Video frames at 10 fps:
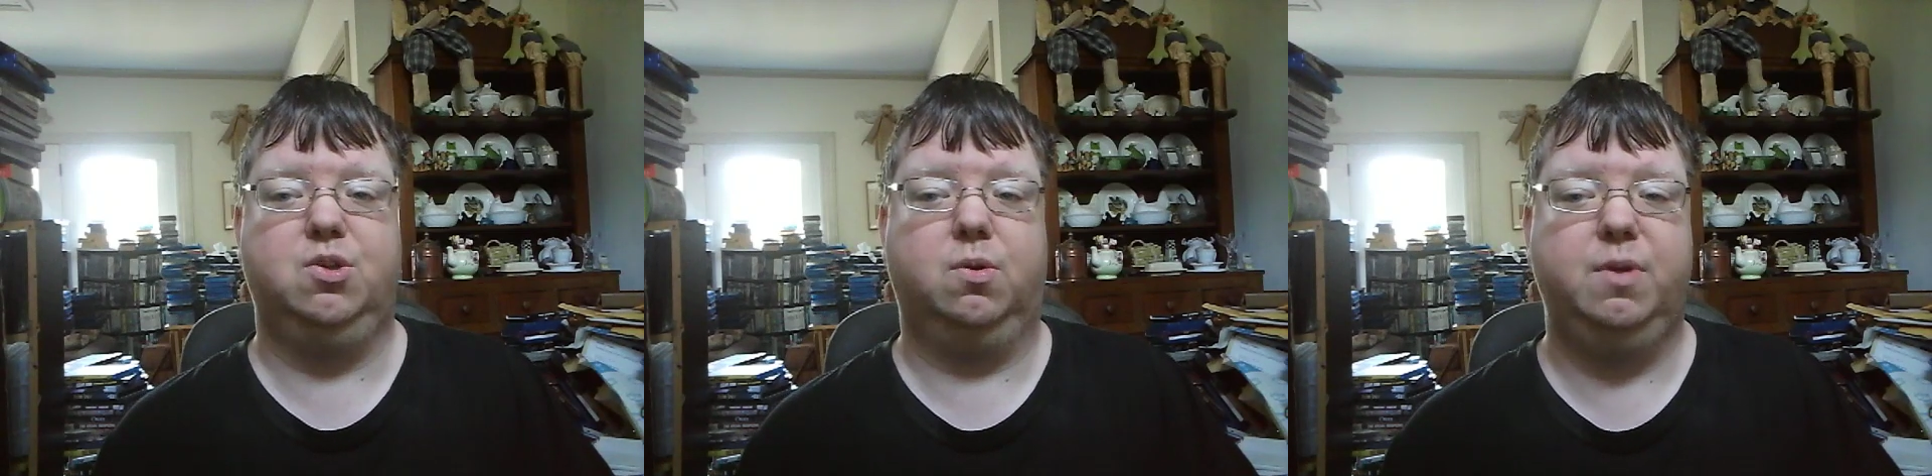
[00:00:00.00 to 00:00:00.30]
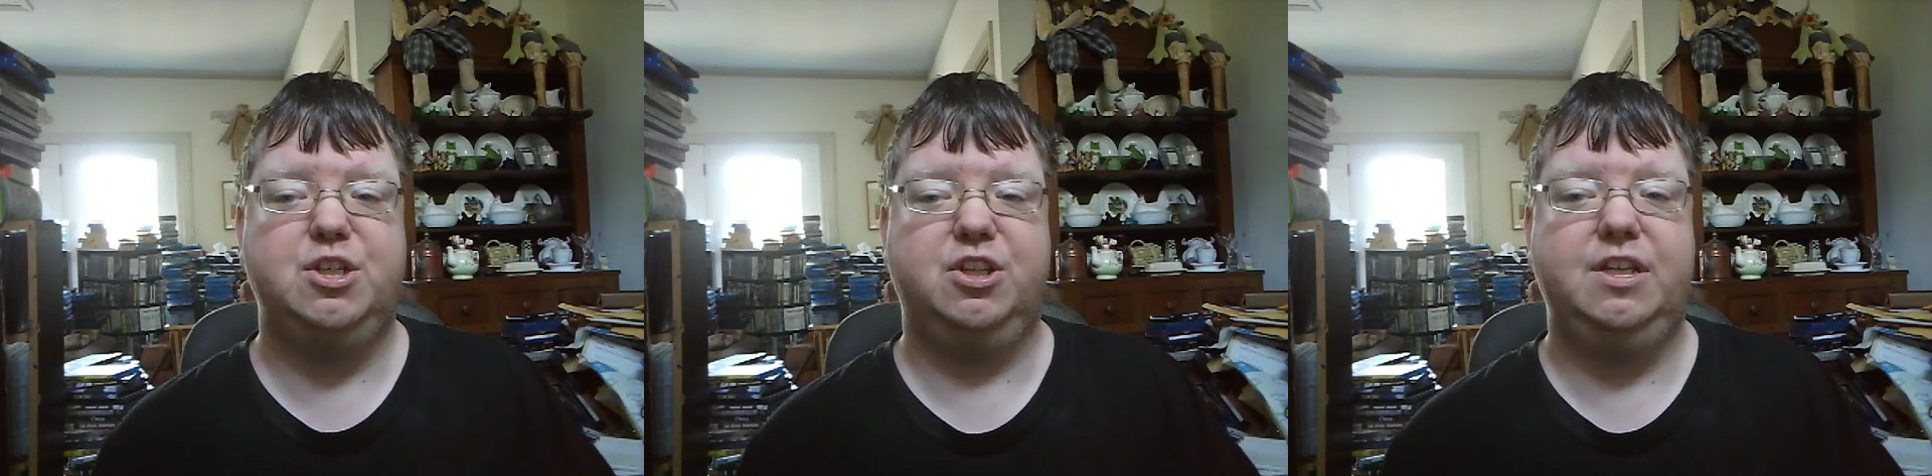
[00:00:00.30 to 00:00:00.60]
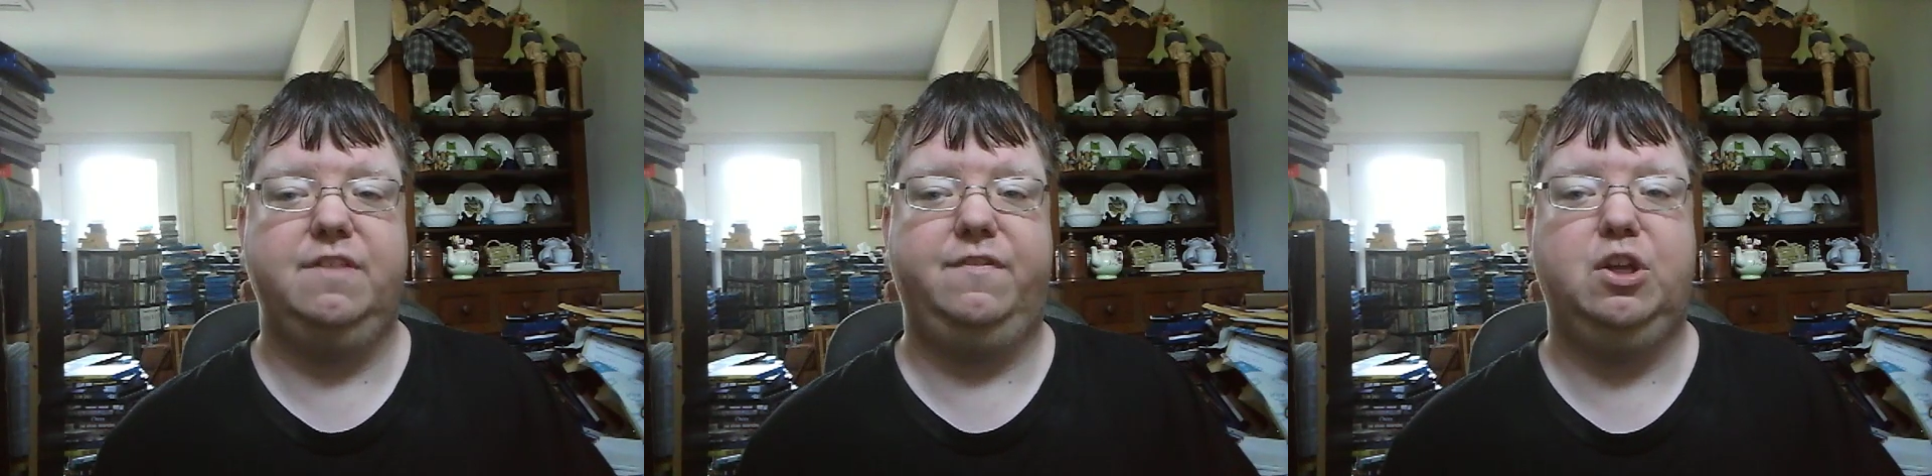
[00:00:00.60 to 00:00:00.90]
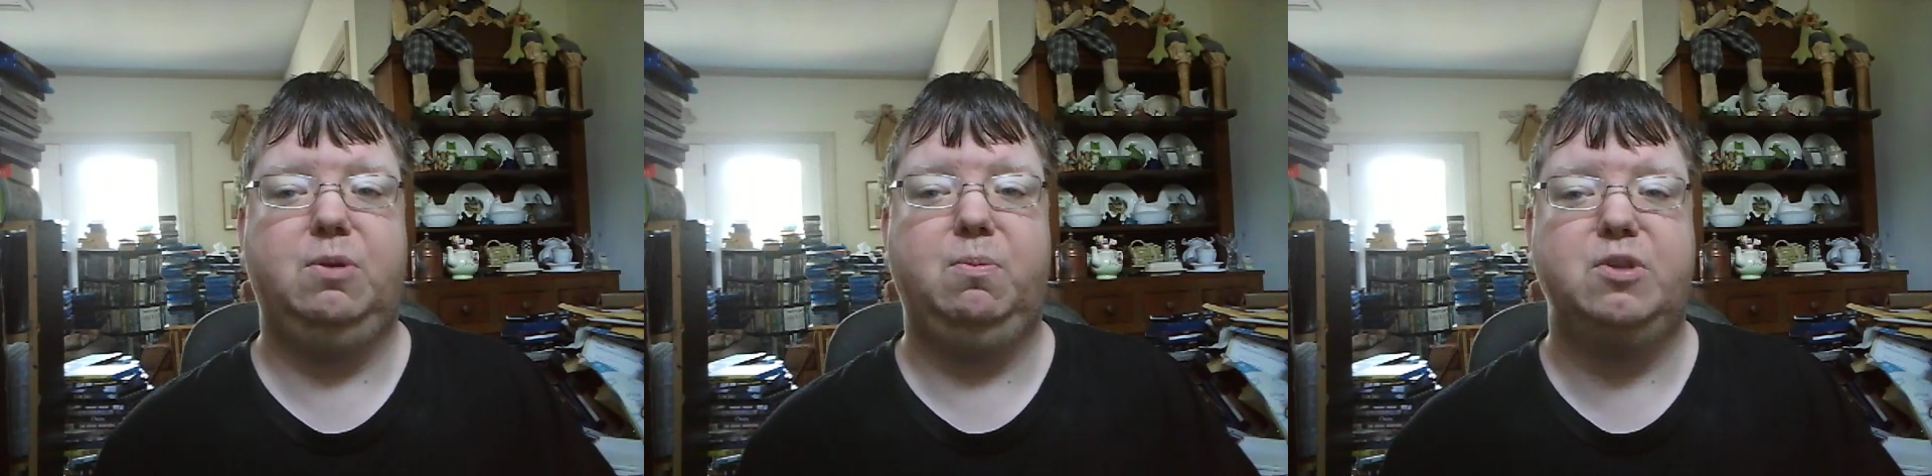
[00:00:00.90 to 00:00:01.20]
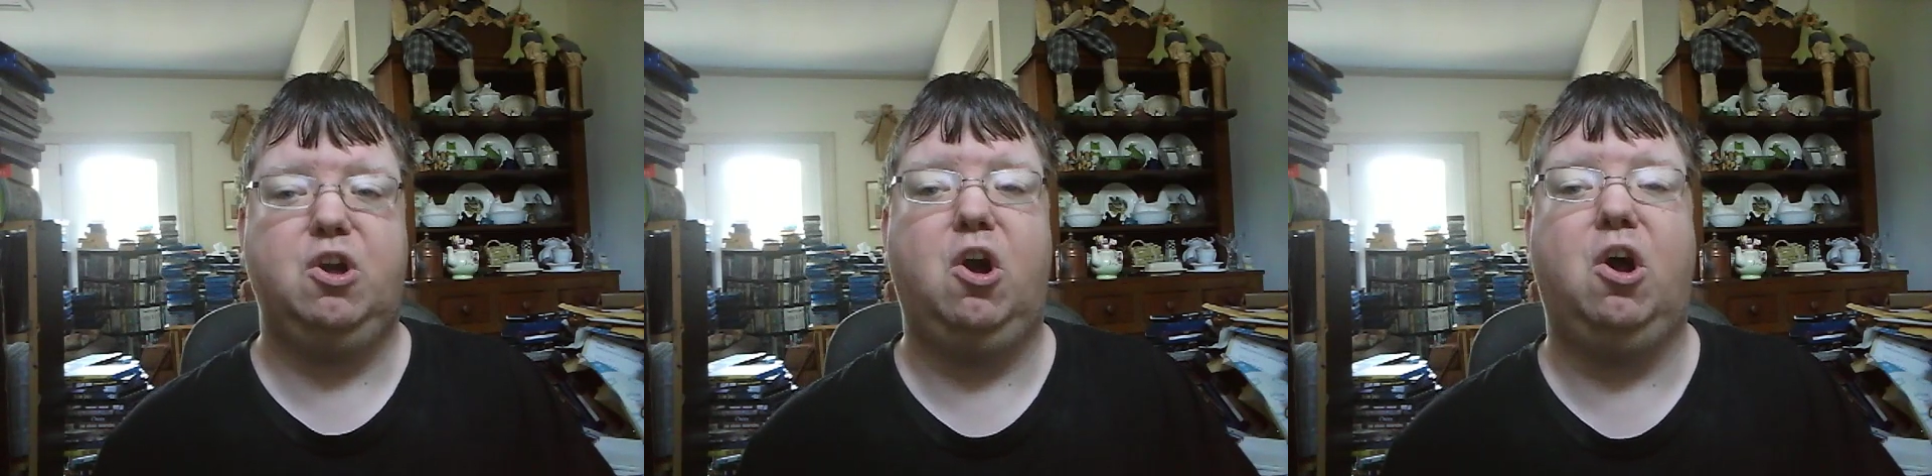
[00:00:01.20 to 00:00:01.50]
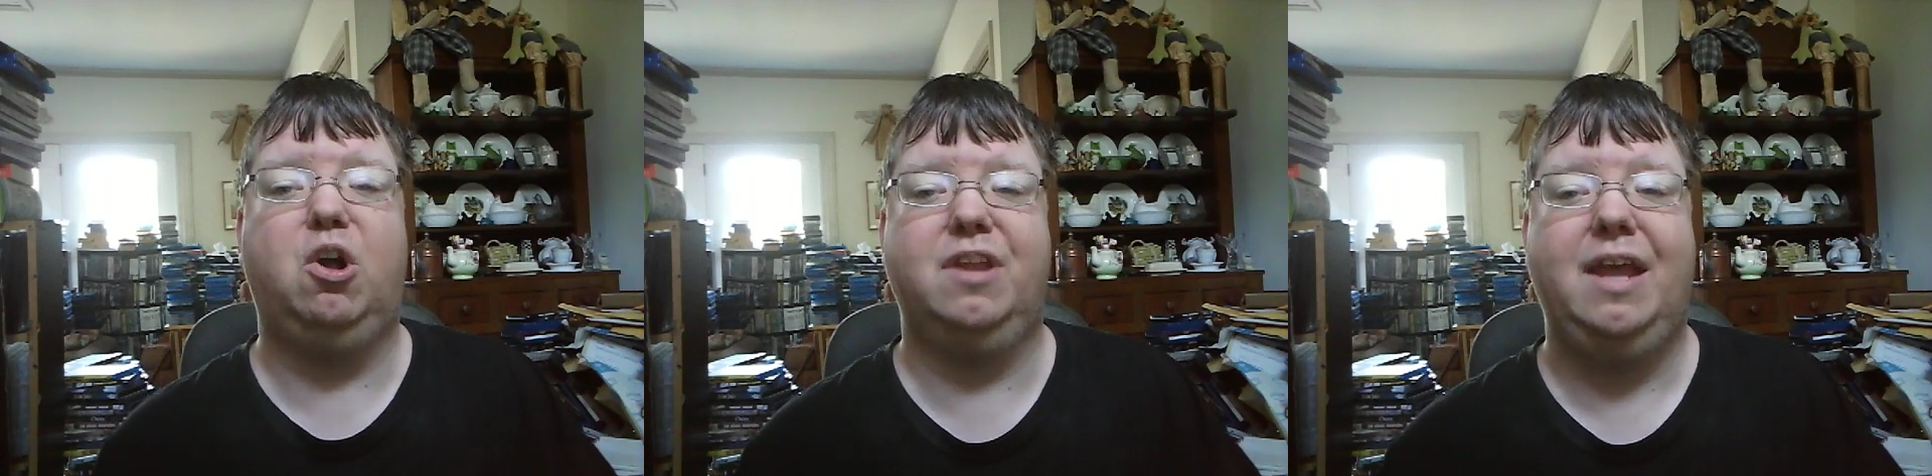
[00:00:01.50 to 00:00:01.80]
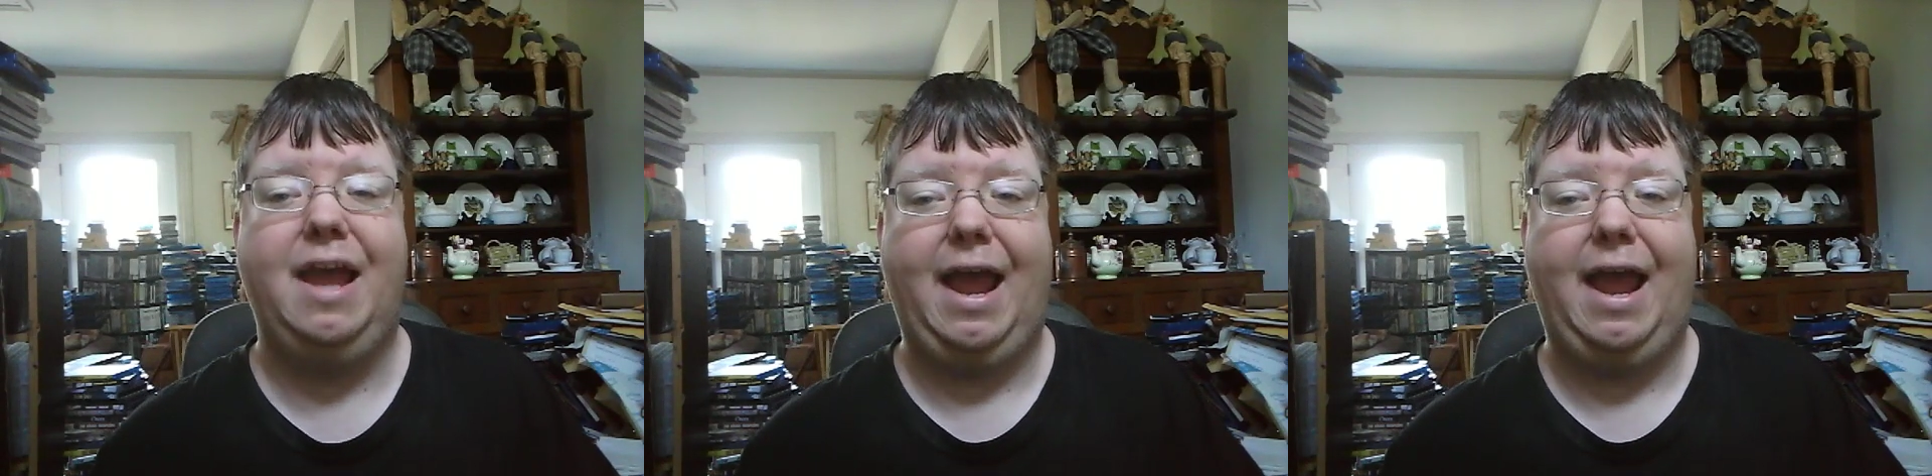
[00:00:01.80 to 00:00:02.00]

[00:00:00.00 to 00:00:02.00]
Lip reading: So originally the film was called